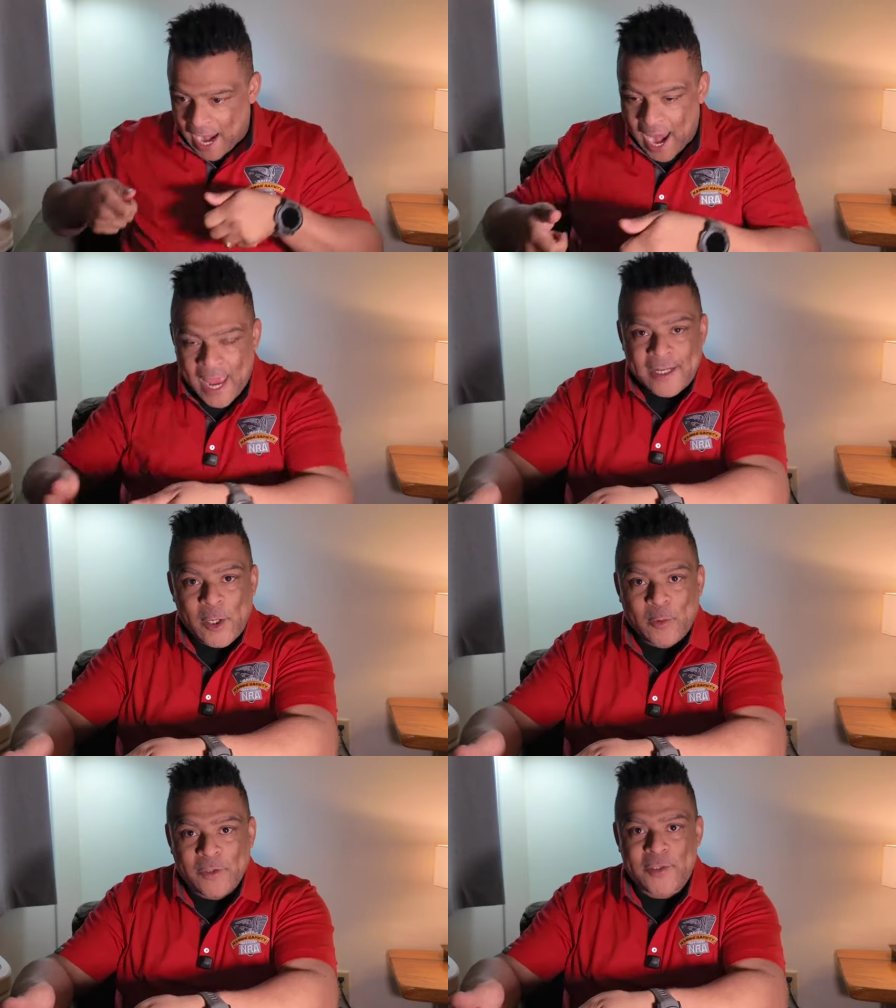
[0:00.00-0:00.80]
hand
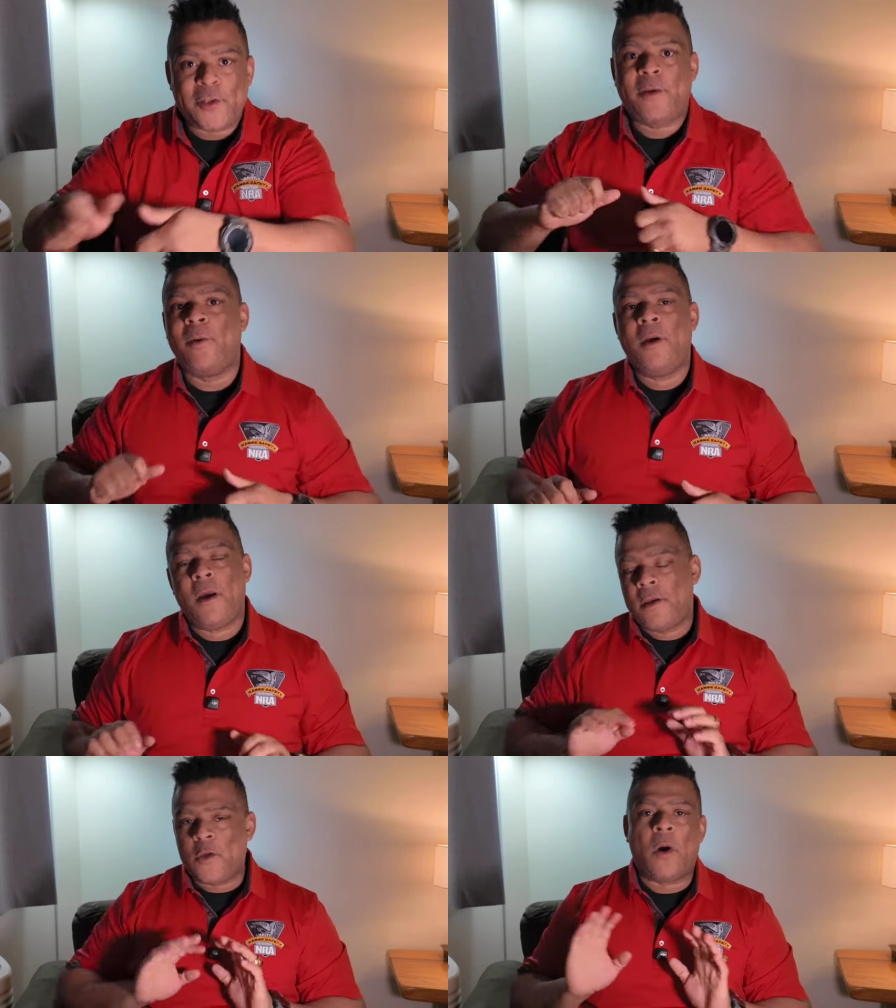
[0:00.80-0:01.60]
it over to you.
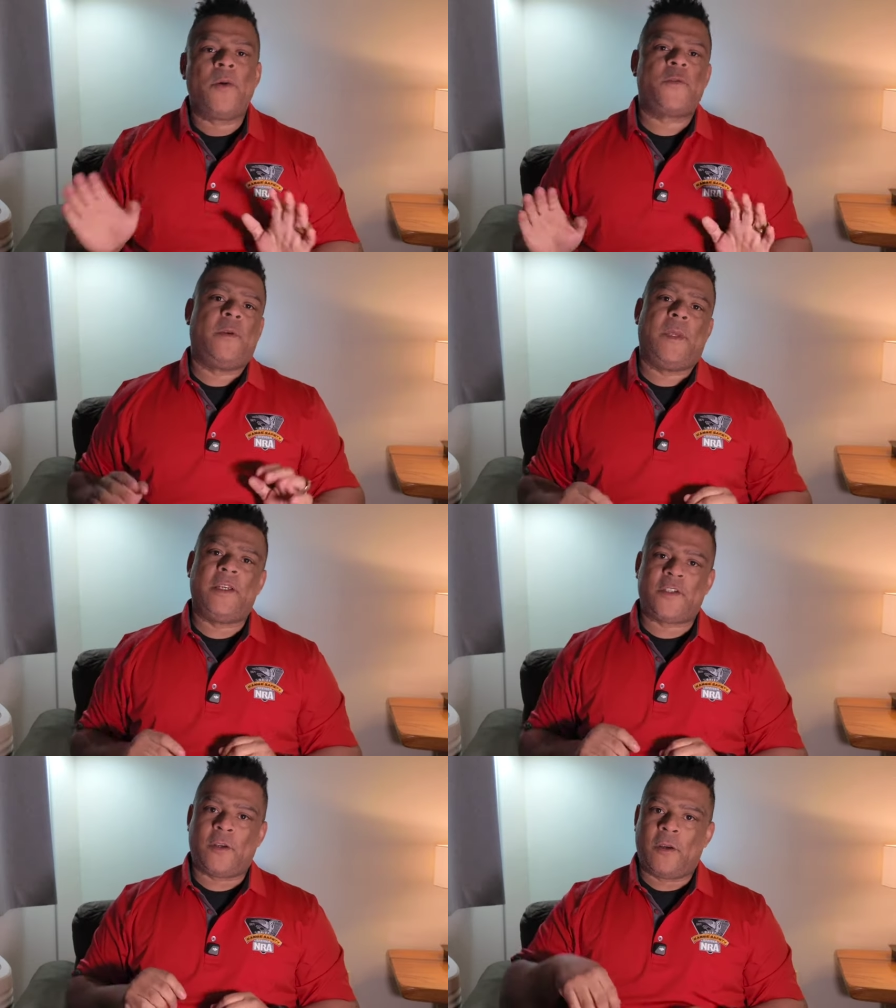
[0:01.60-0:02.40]
You always want to
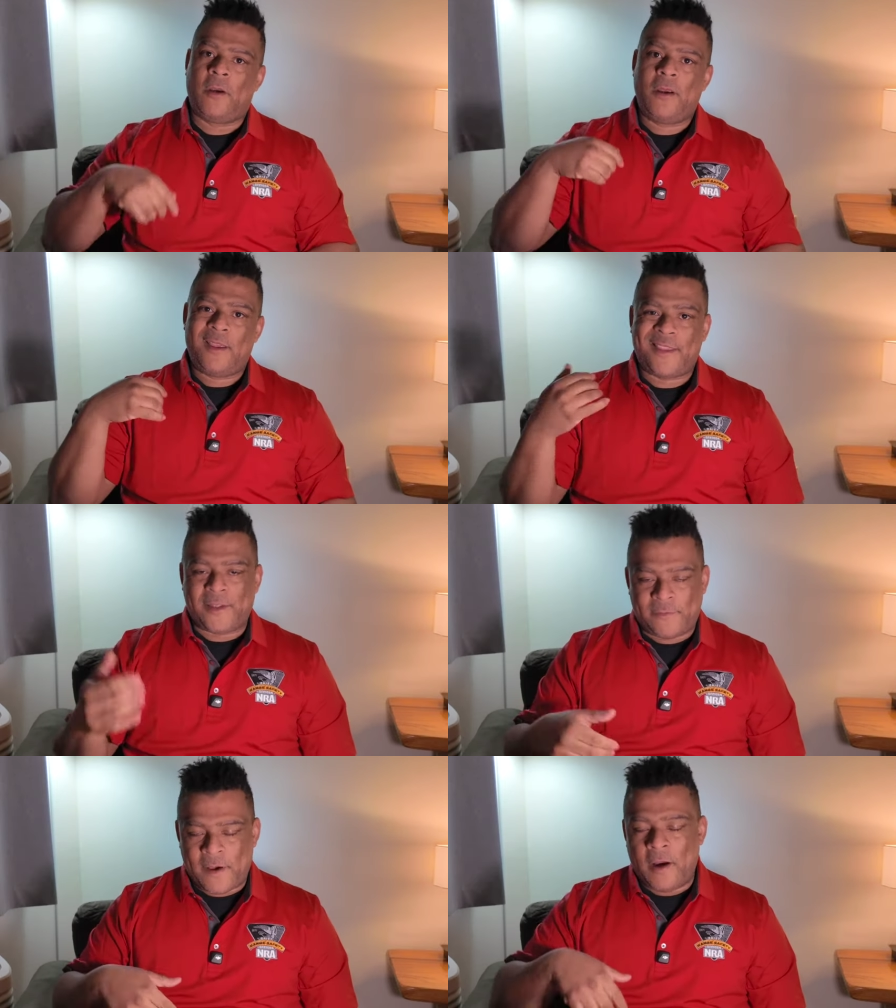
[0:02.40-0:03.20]
make sure that
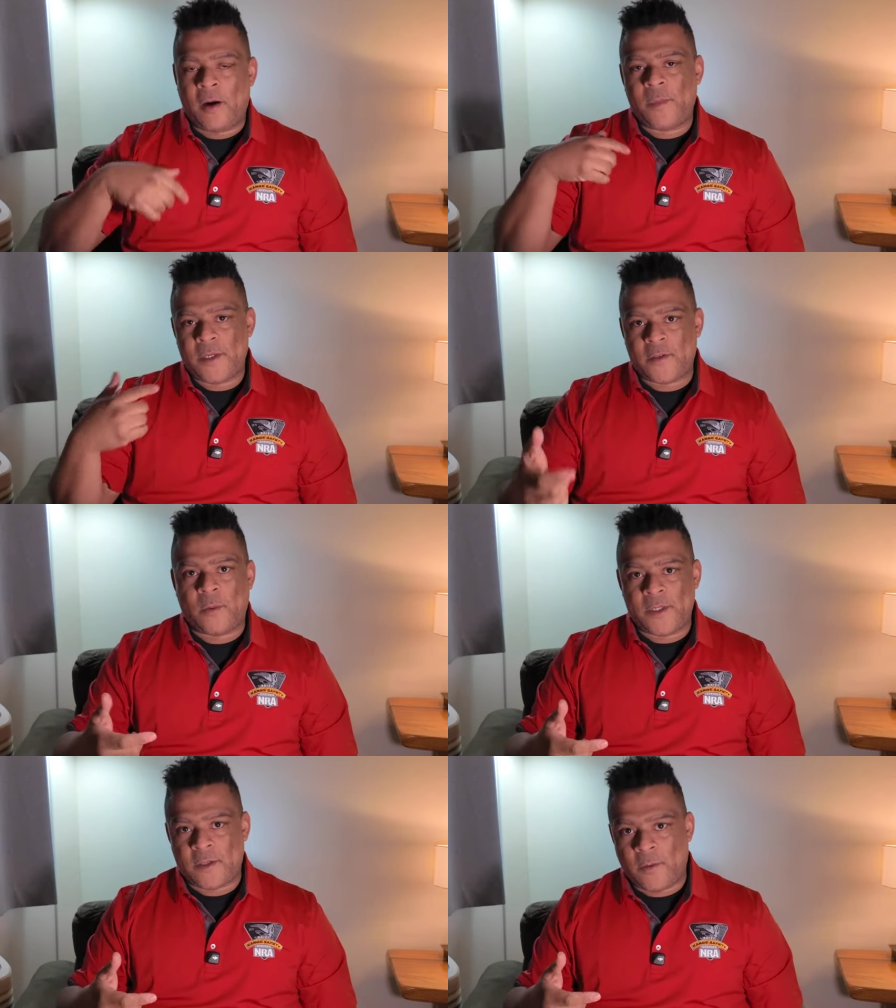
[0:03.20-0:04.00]
the firearm is
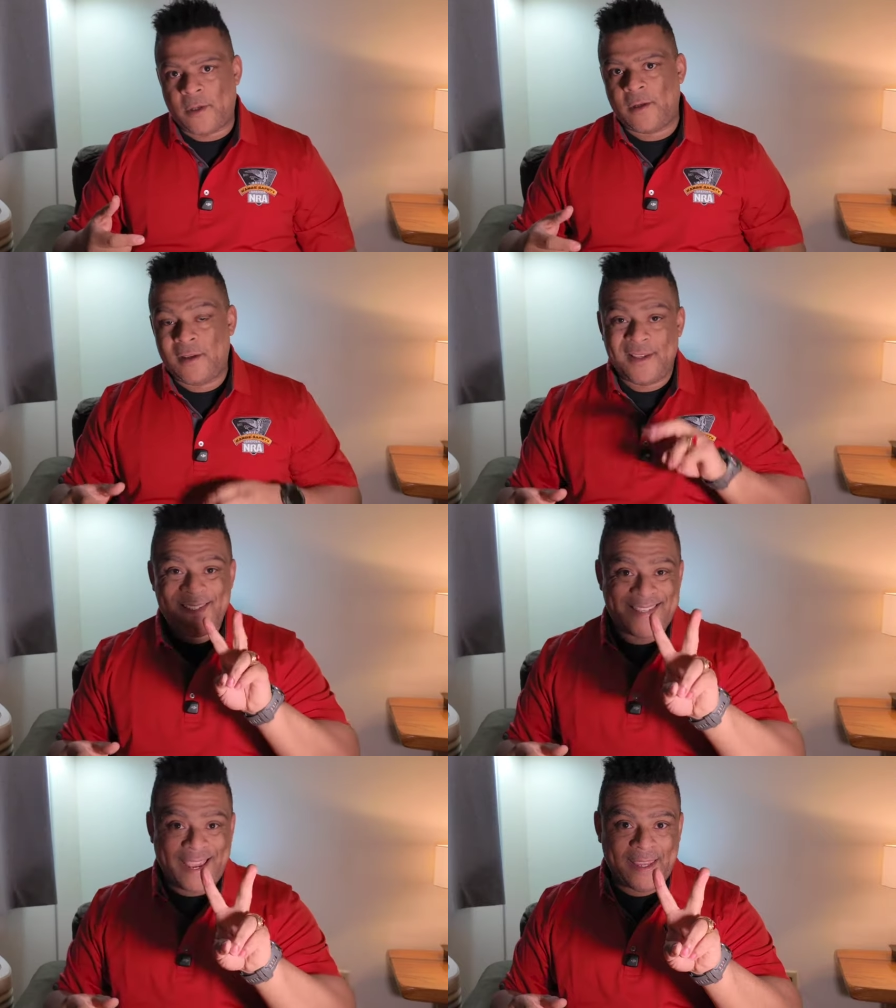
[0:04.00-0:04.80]
always loaded.
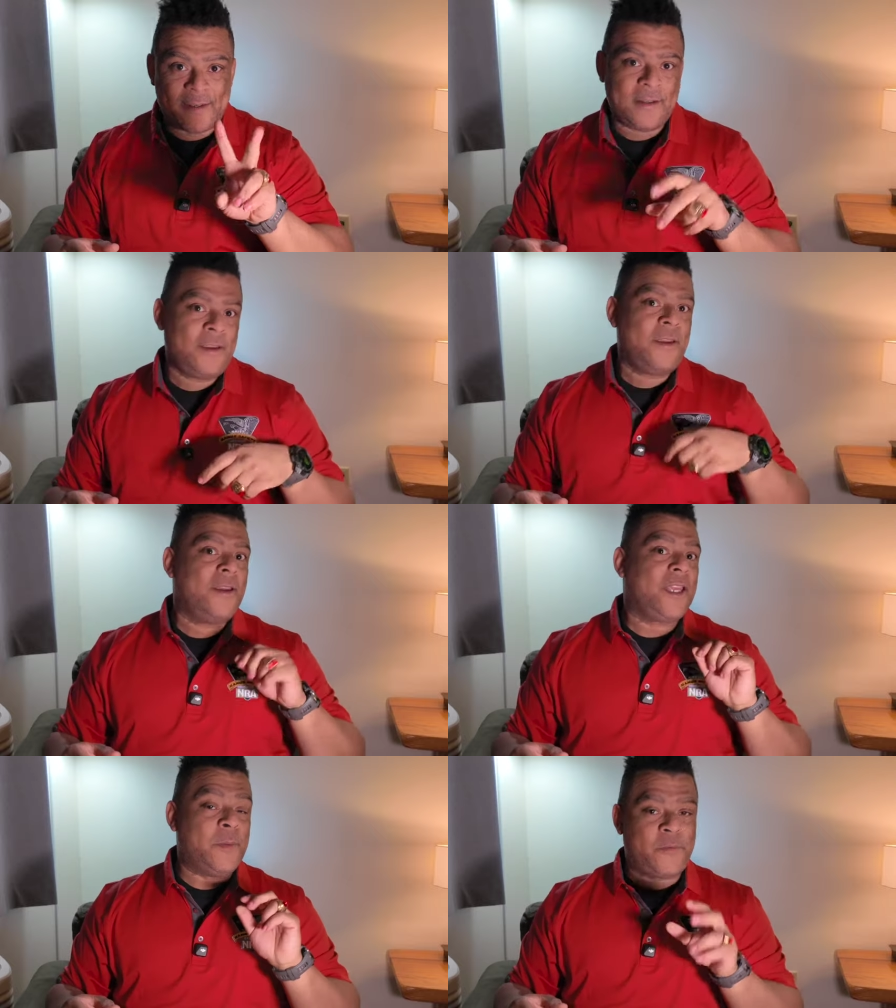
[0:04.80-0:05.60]
Second,
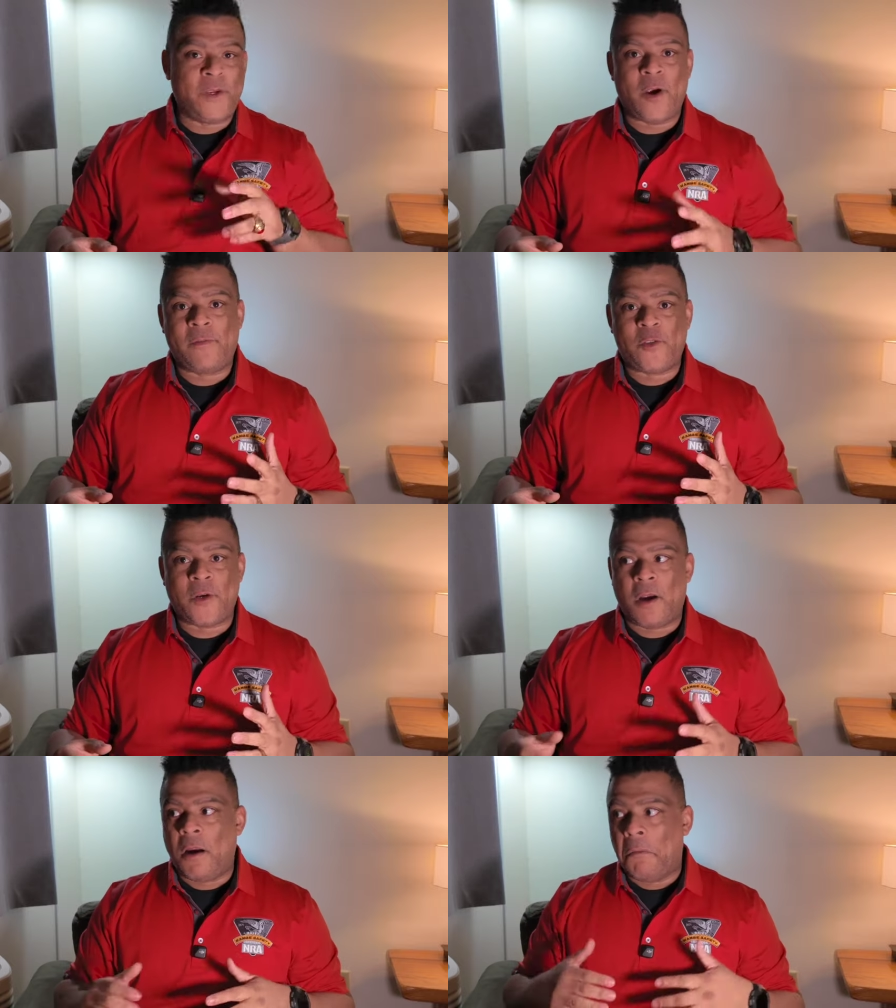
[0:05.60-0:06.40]
keep your finger off the
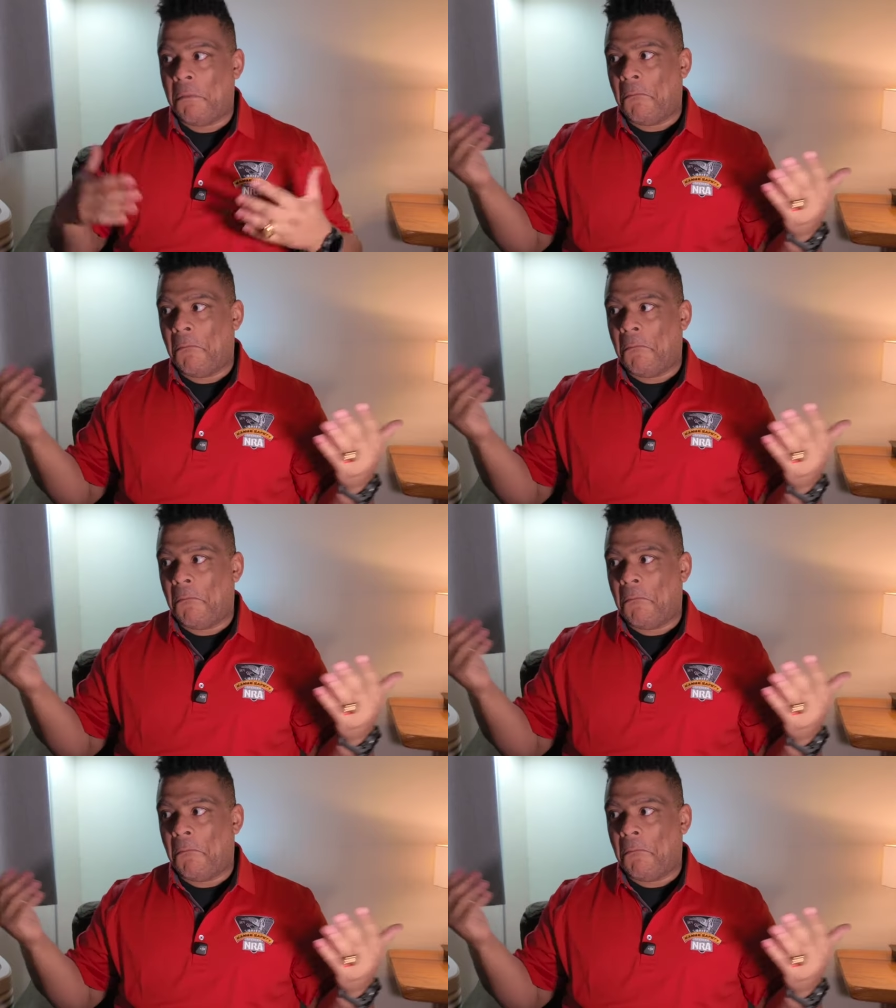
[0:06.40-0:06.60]
trigger.